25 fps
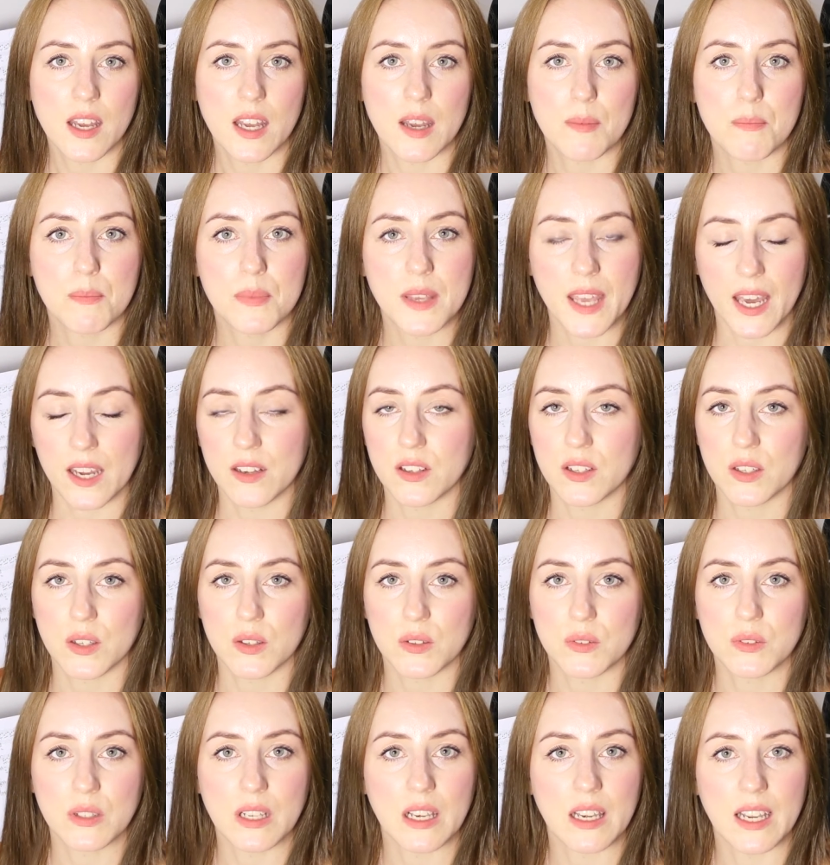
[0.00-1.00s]
a
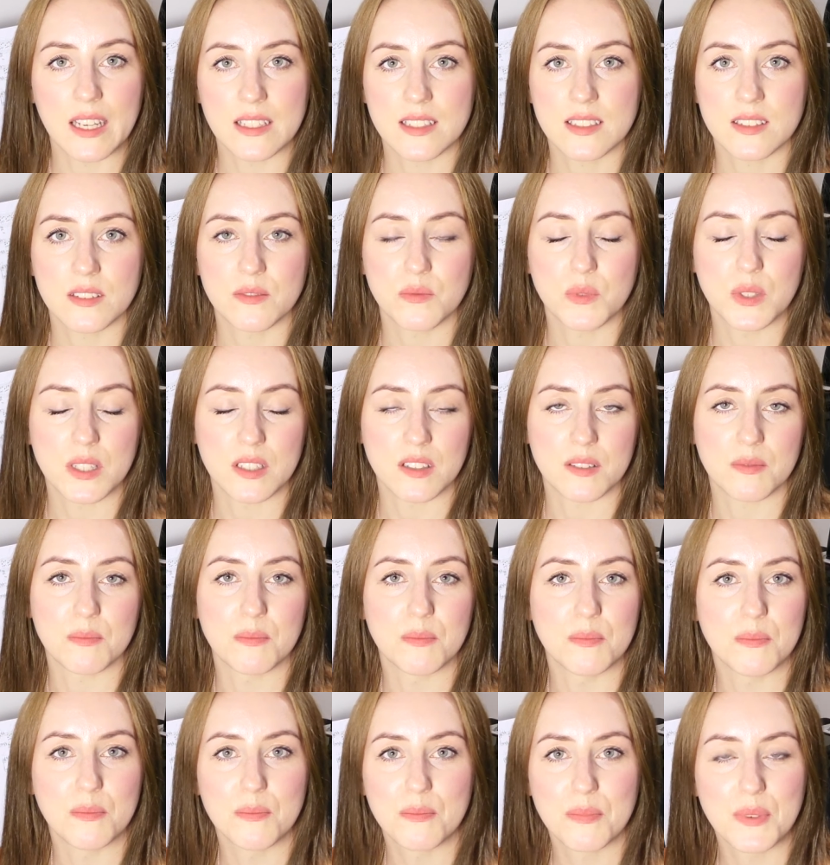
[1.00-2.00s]
piano lesson with a
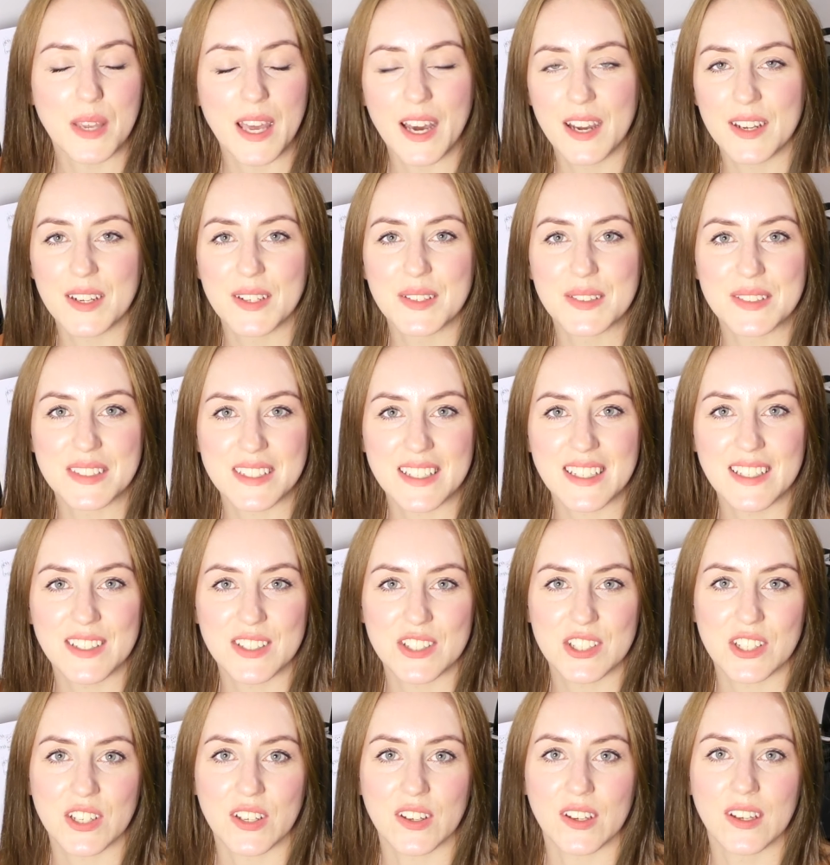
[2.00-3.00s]
piano
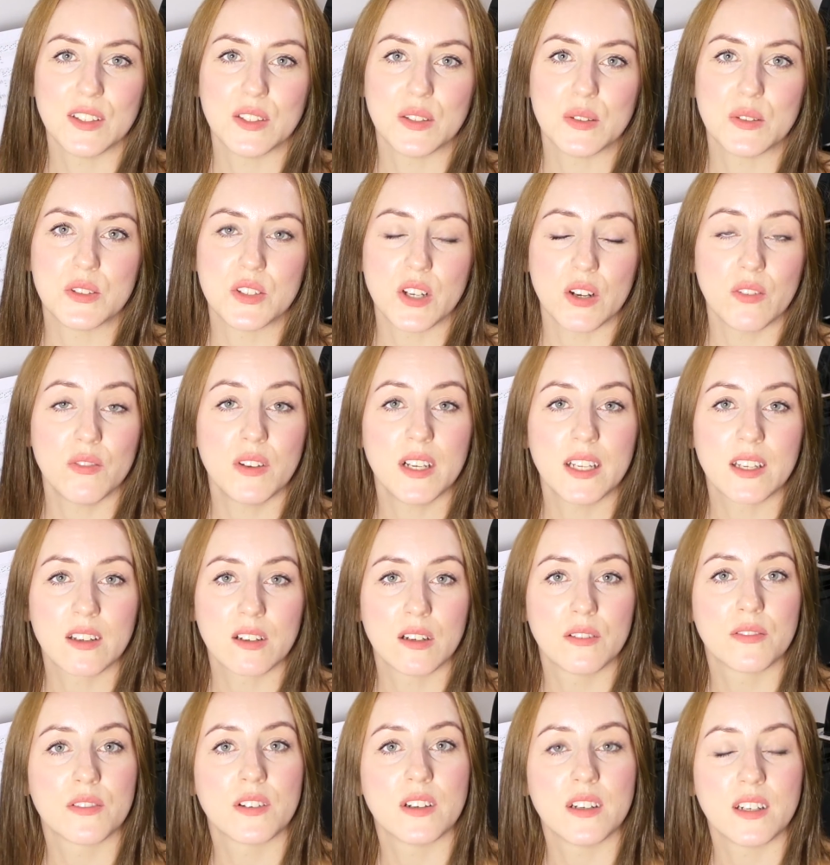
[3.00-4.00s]
teacher. You generally
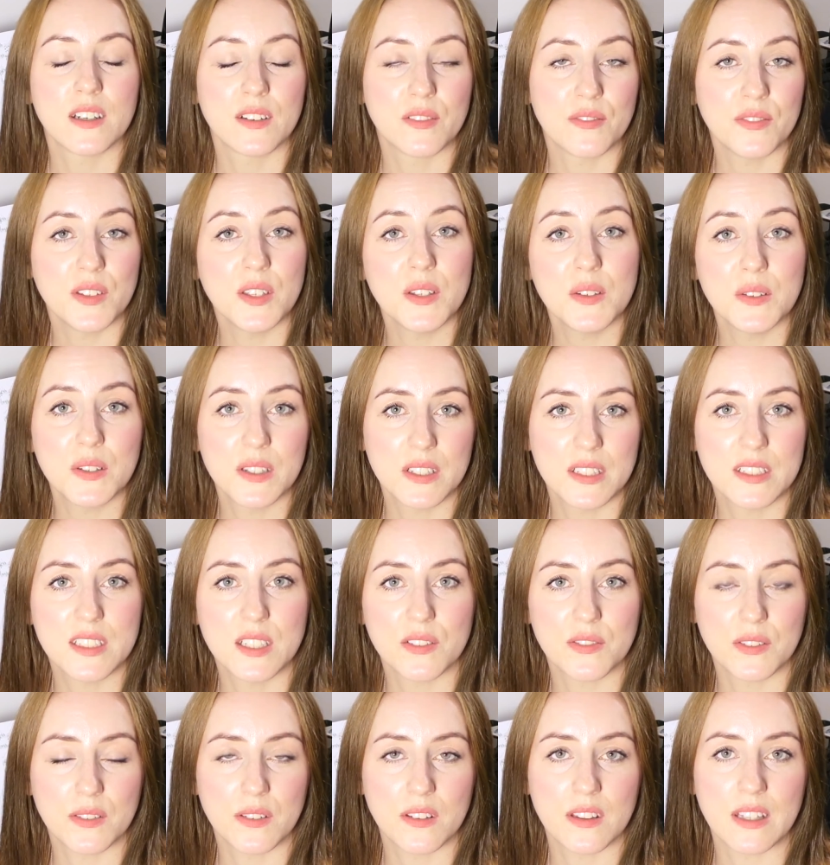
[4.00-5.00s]
cover a few
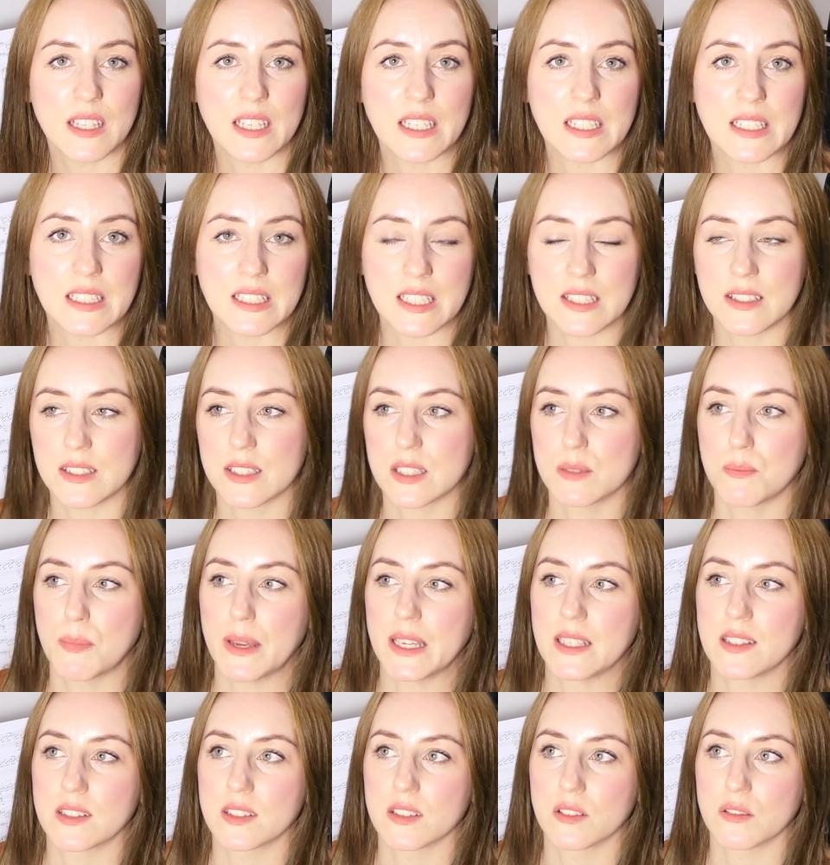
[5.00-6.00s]
different things in the
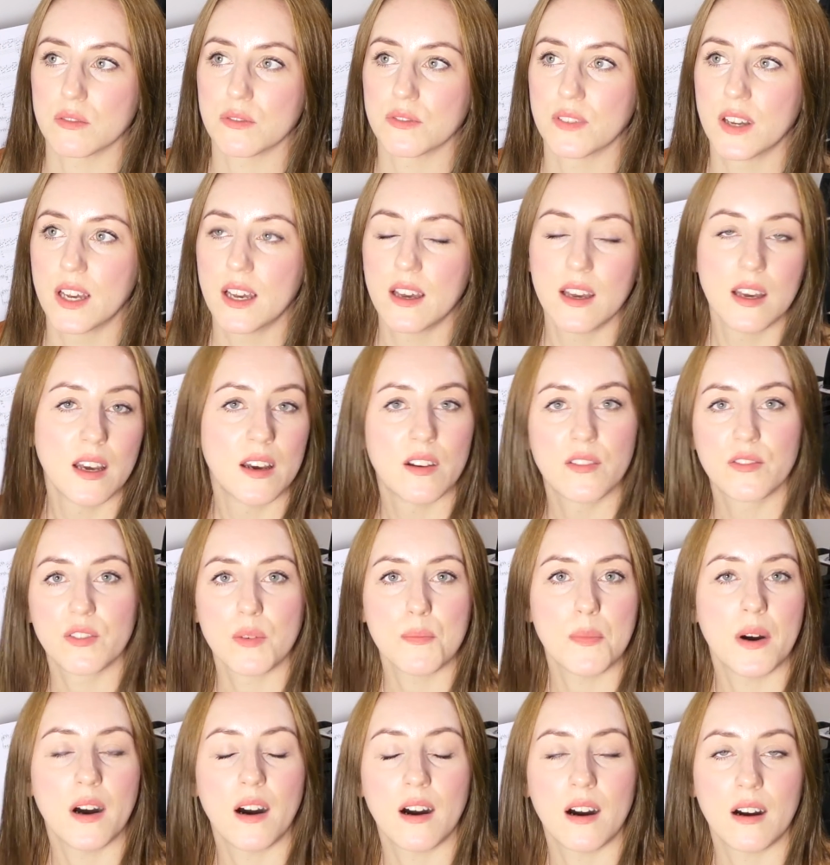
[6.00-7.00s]
space of
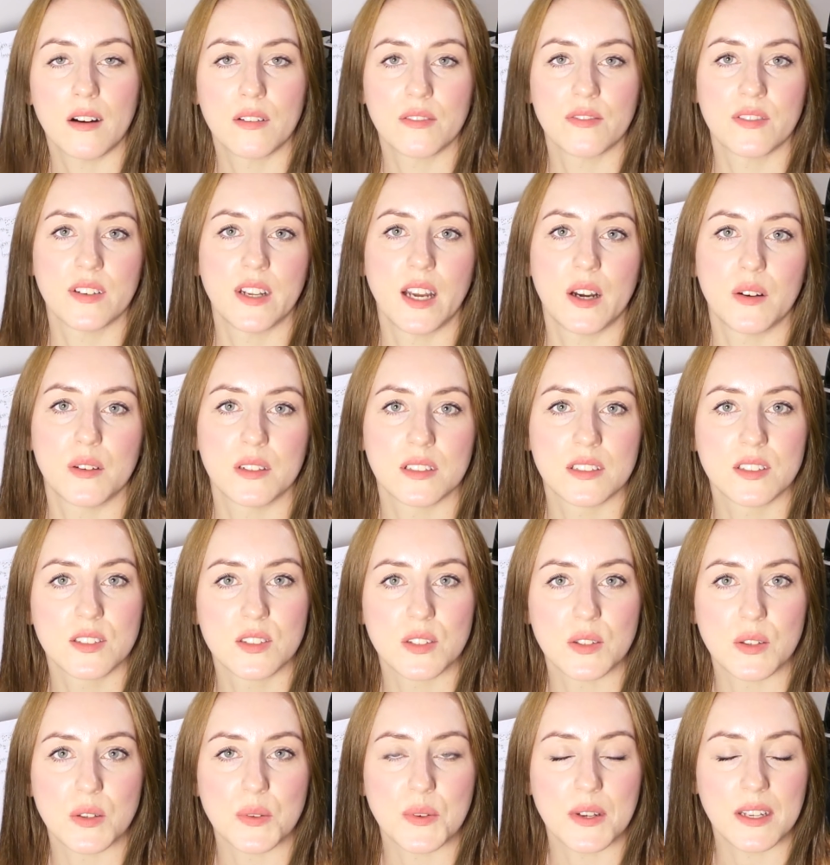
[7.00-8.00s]
from half an hour
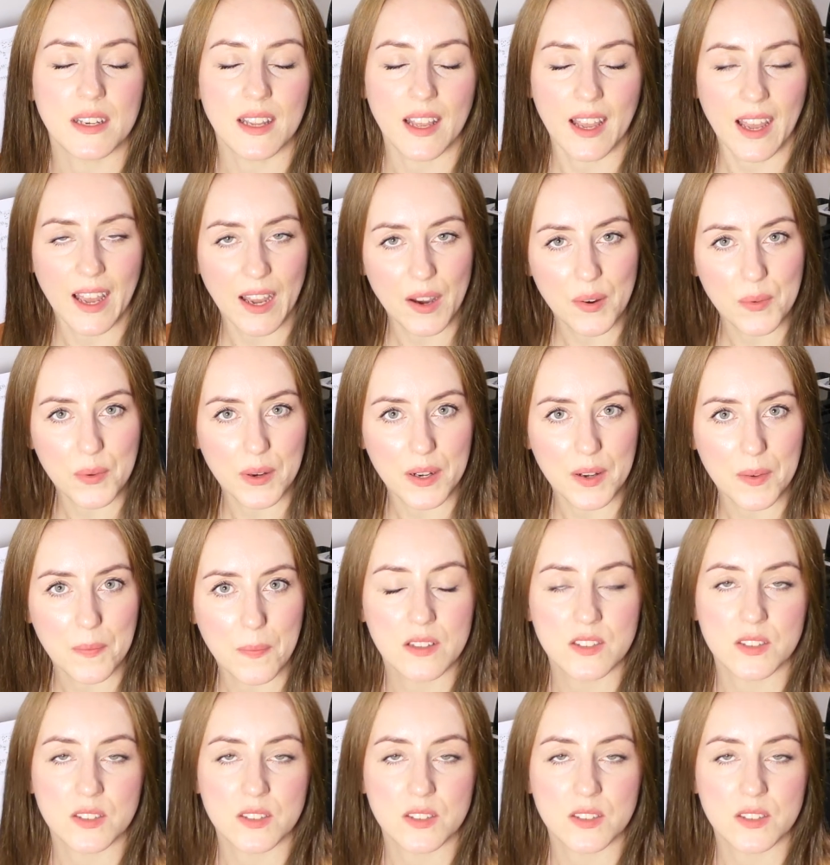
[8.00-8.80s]
to an hour.